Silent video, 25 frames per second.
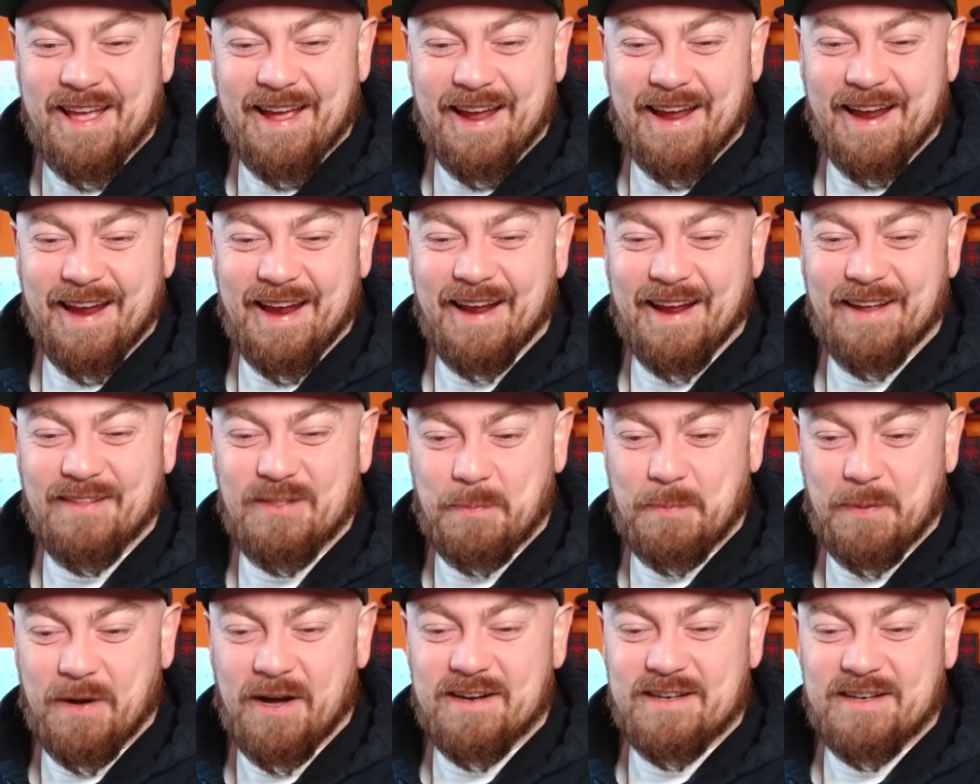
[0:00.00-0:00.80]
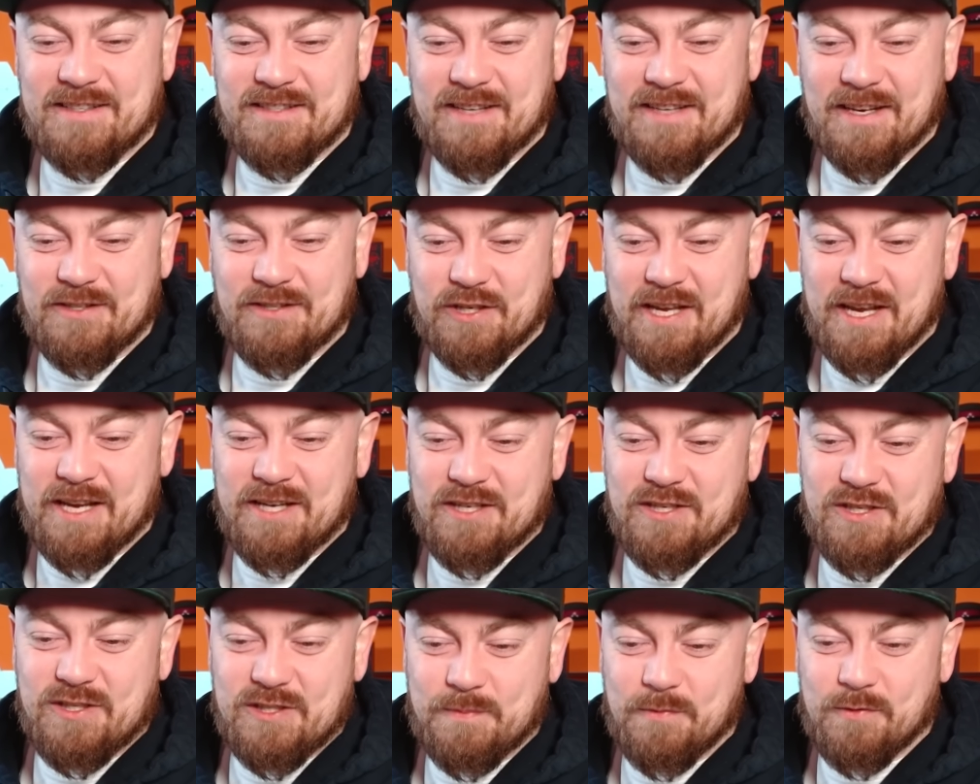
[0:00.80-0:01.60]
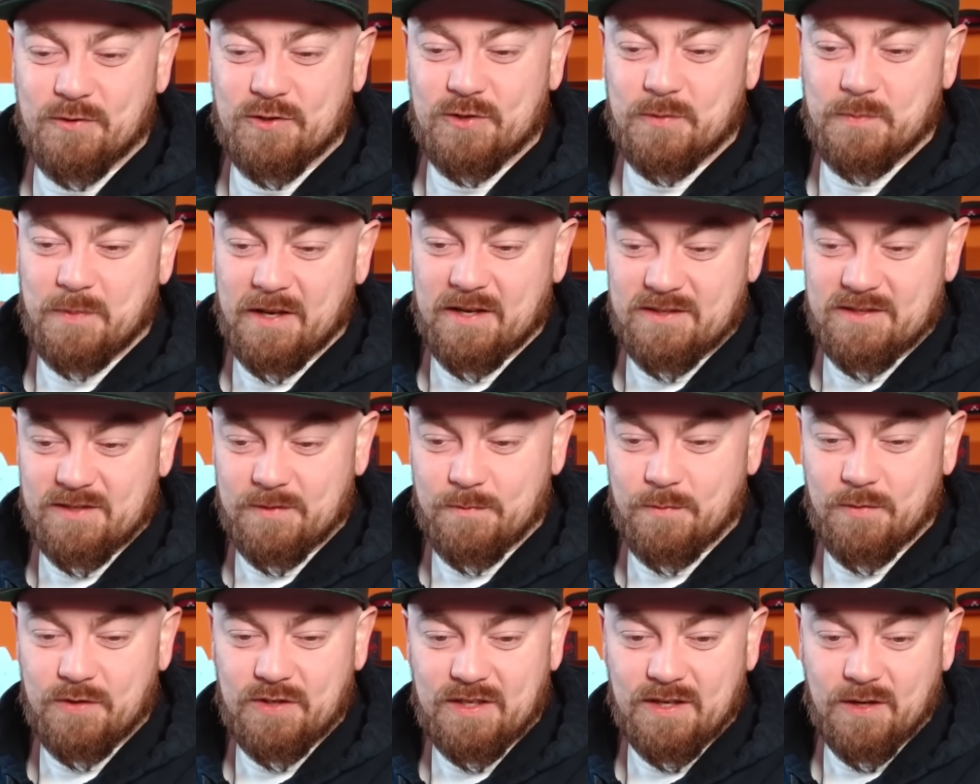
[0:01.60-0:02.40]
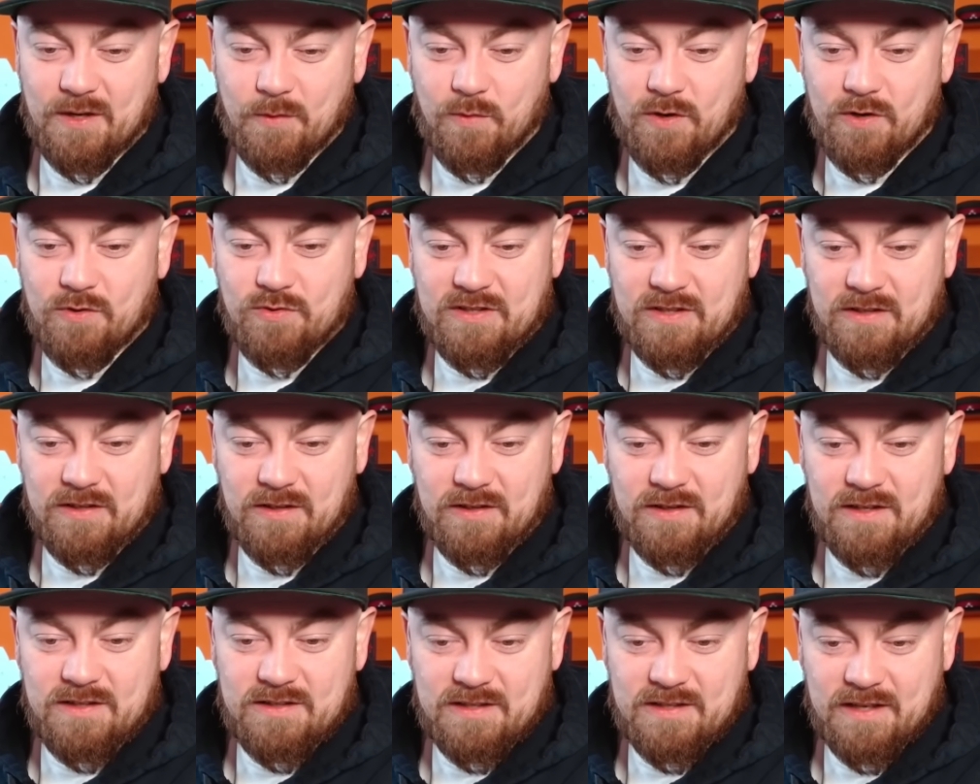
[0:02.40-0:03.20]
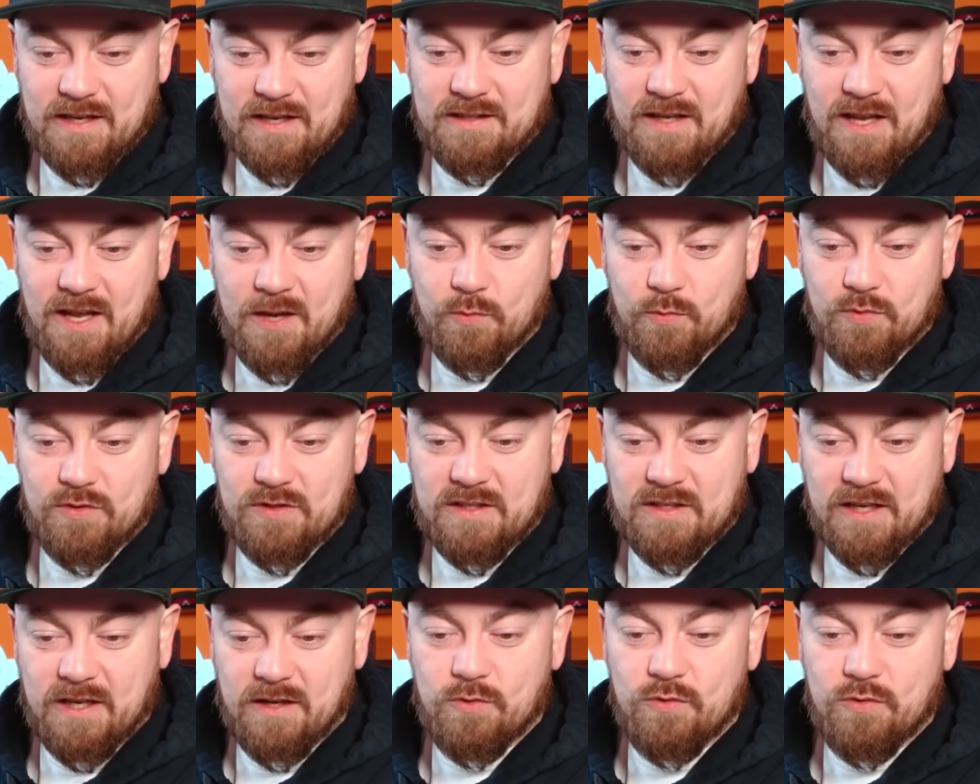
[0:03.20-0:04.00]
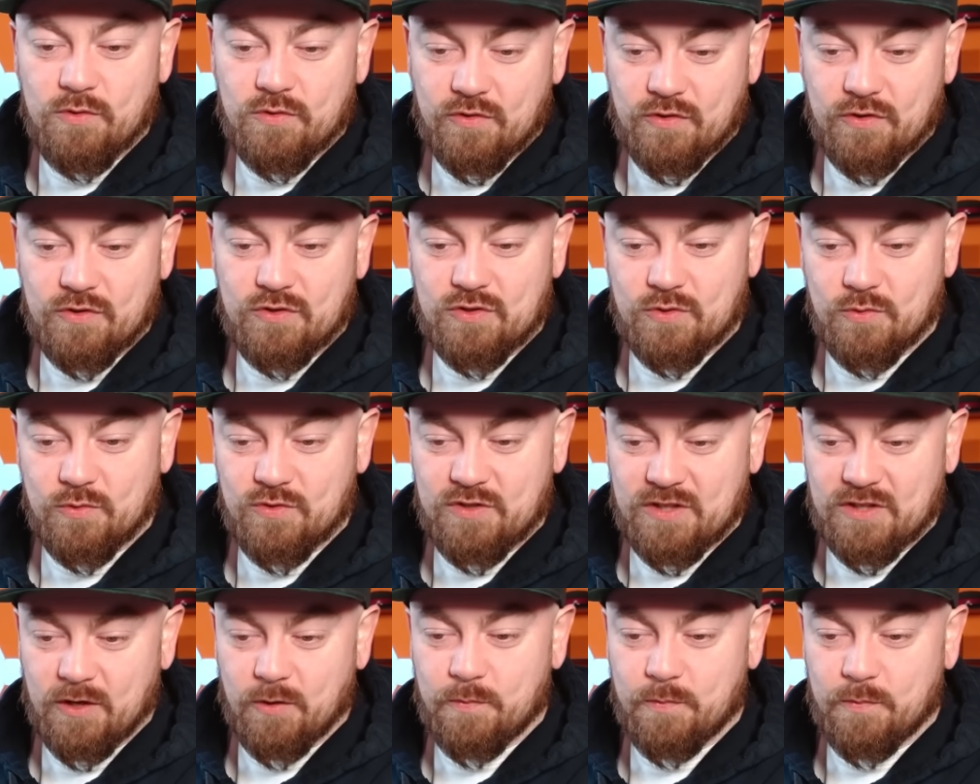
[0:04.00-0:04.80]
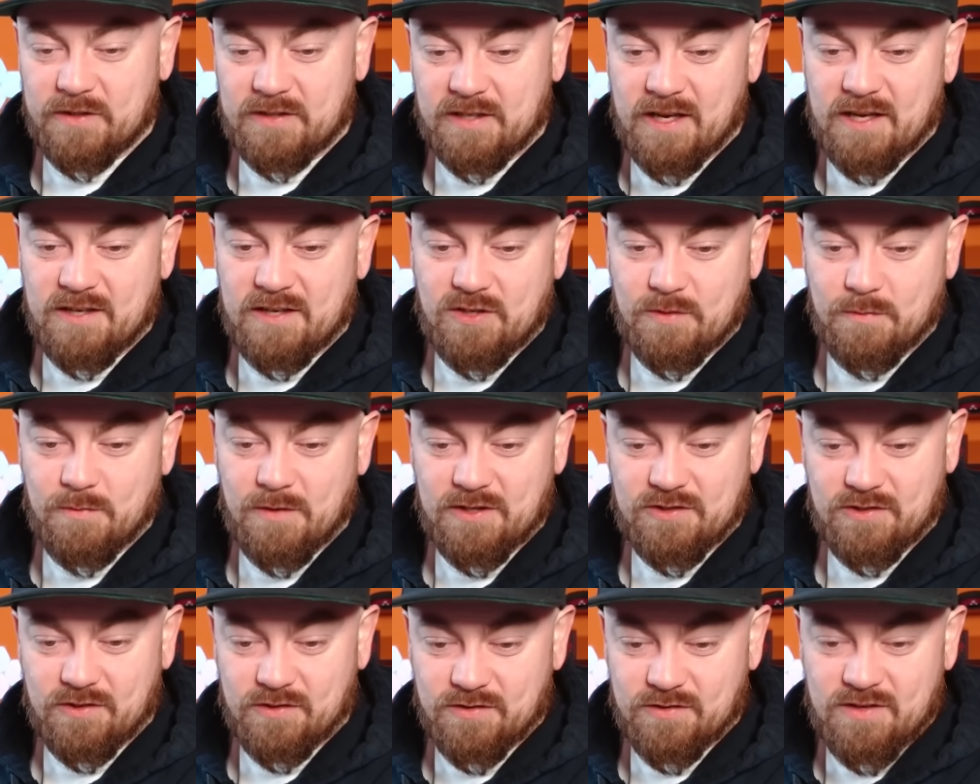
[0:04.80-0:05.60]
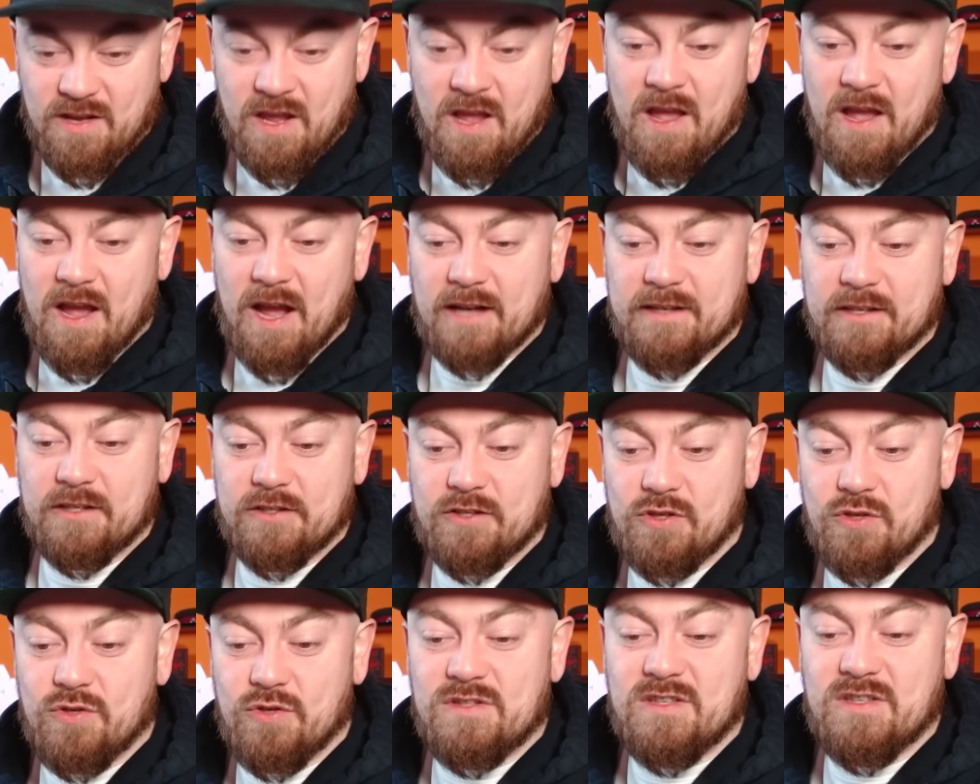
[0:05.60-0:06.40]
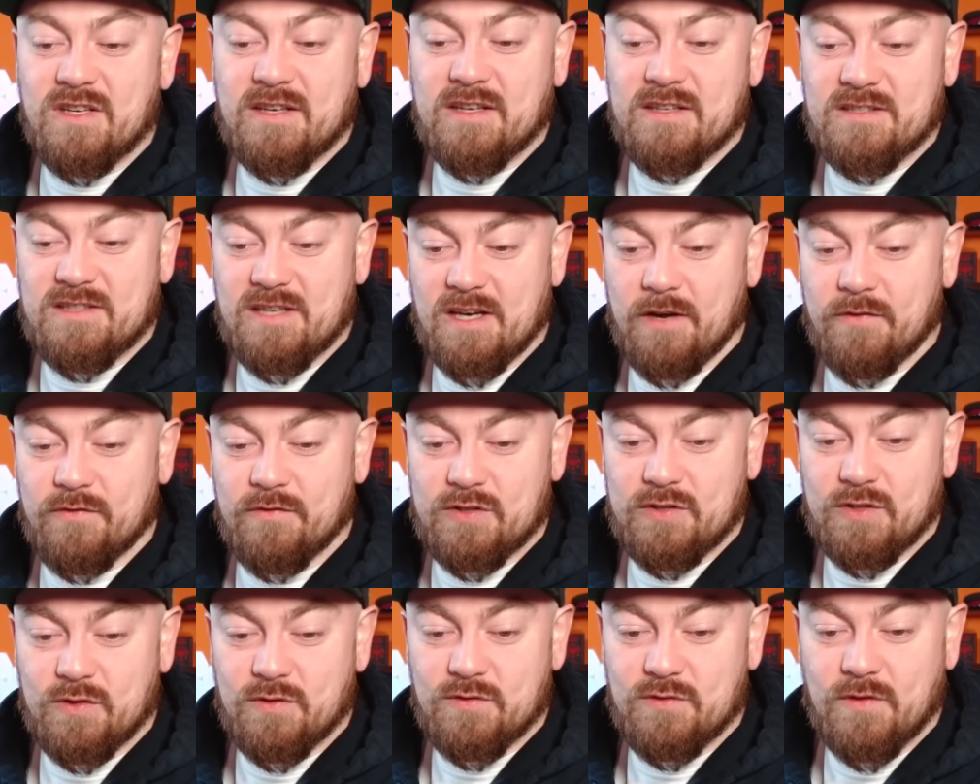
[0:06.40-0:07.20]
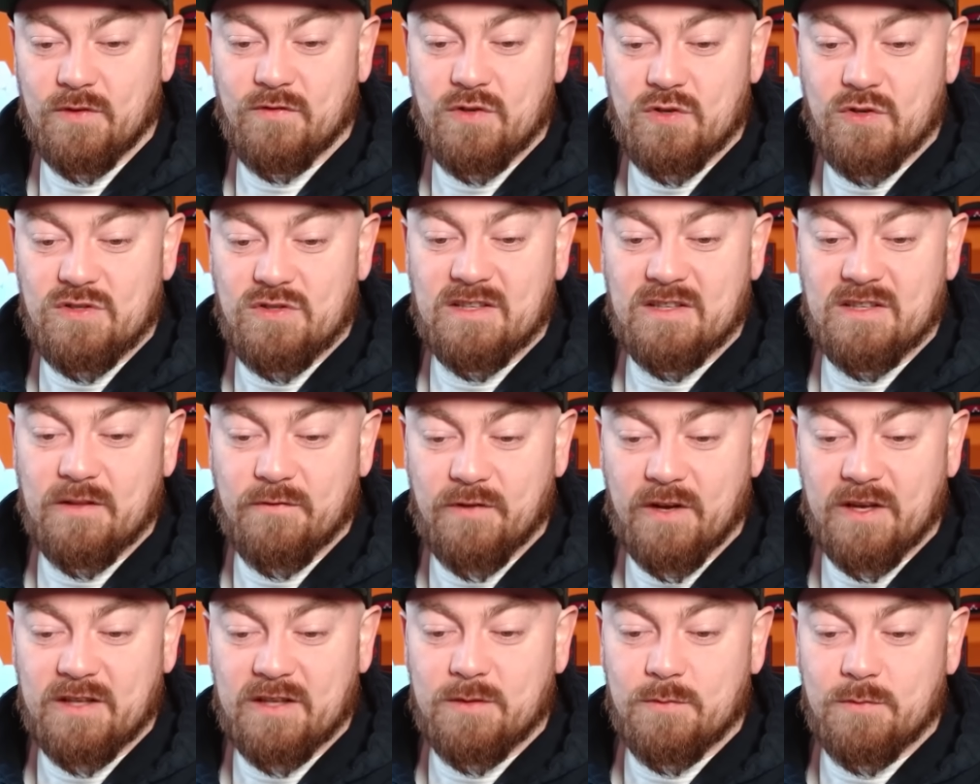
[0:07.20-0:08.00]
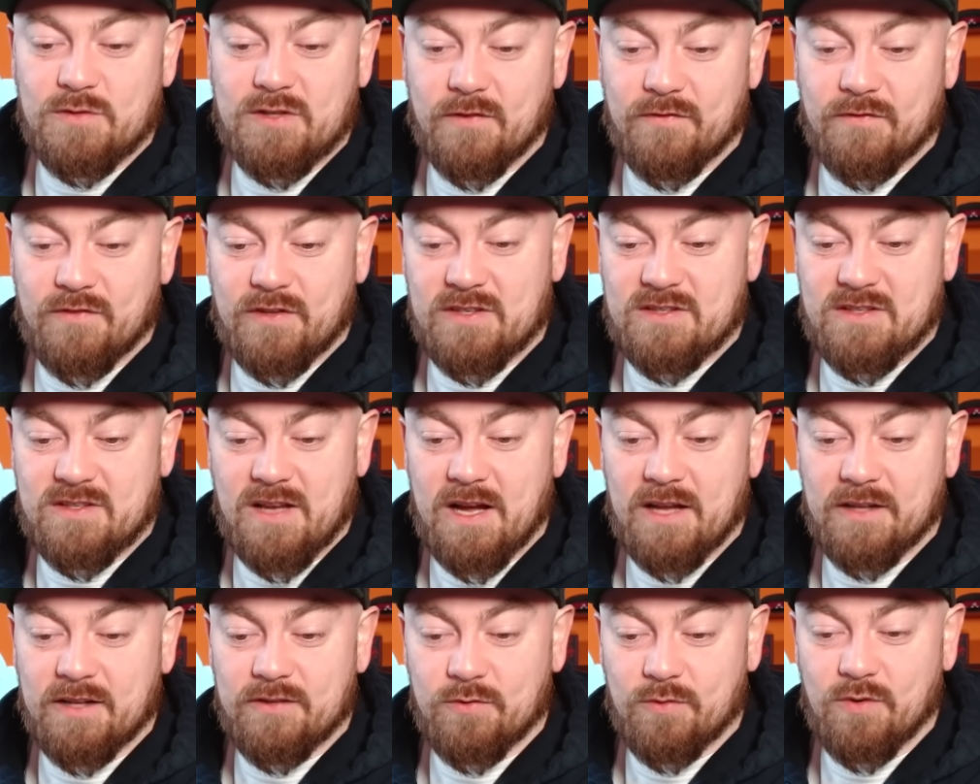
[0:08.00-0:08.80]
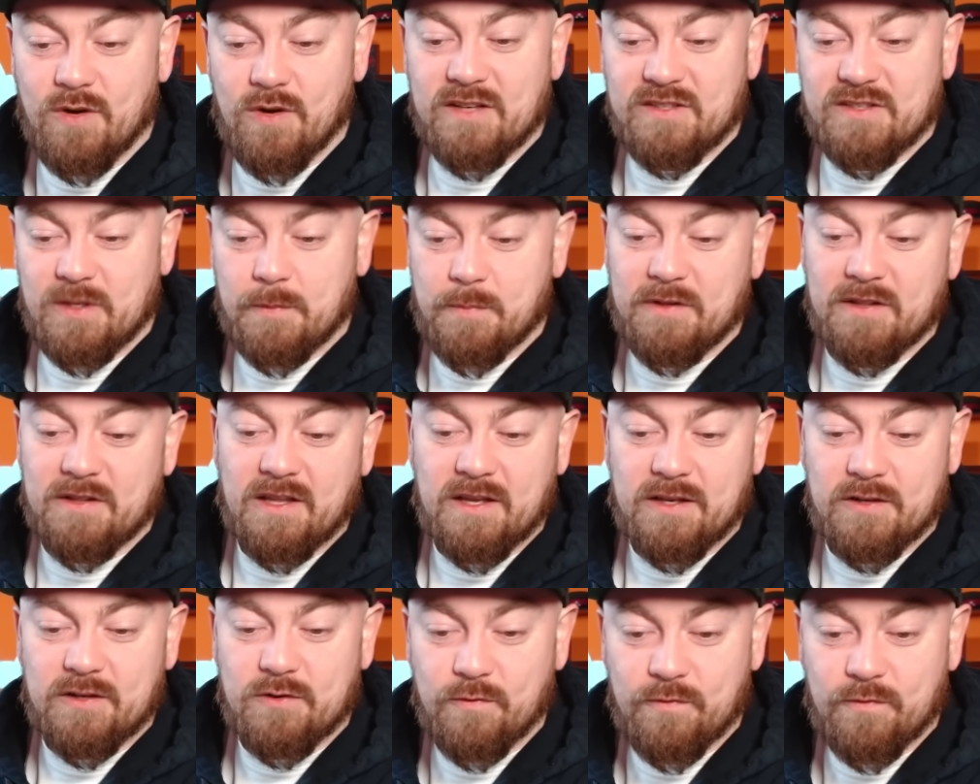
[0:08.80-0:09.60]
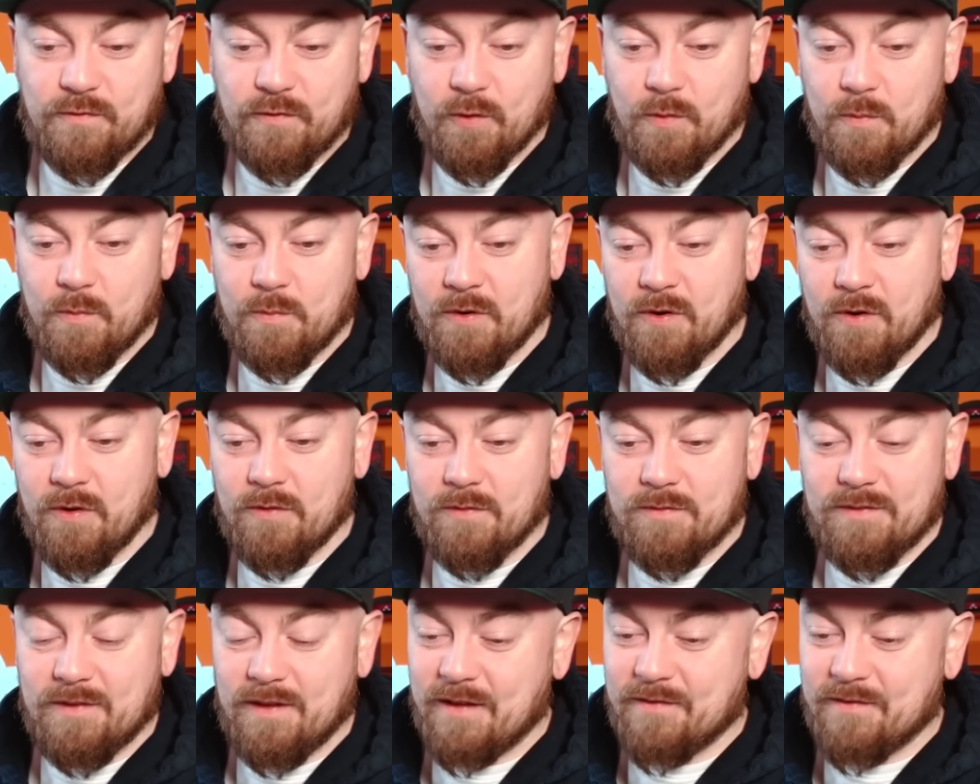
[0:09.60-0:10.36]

The party's education spokesperson, Munira Wilson, said it would kill crucial child protection measures and accused the Conservatives of using the victims of this scandal as a political football.